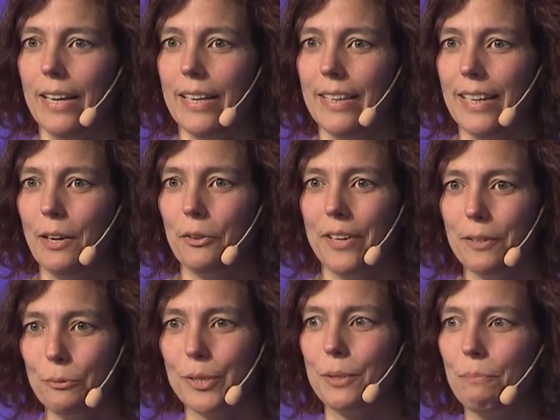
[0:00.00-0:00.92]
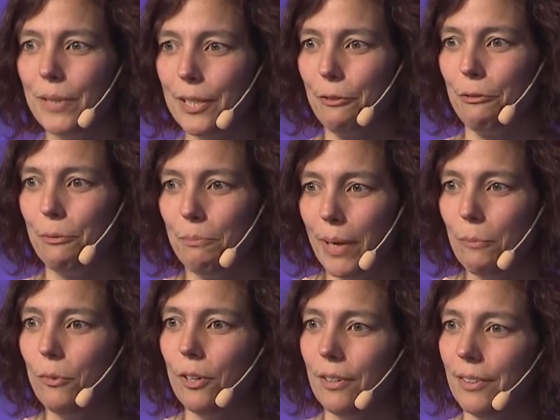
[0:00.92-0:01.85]
Now, that was a bit of a
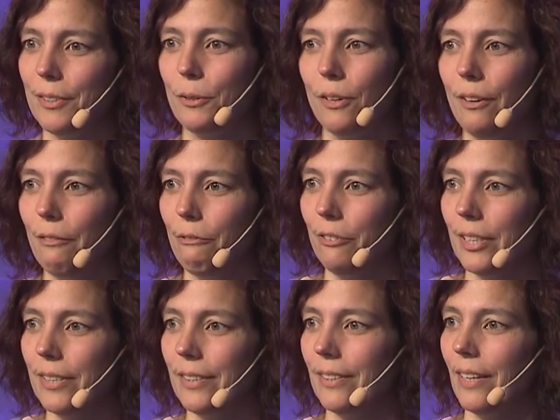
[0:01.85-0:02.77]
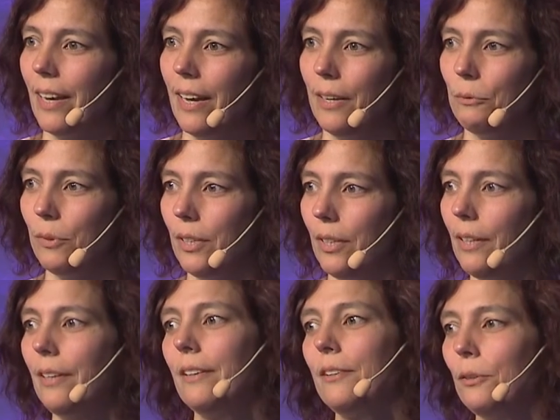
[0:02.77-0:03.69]
bummer to all of us, and we
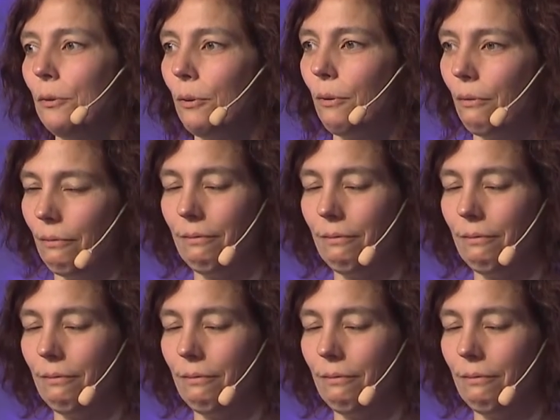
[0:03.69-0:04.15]
needed to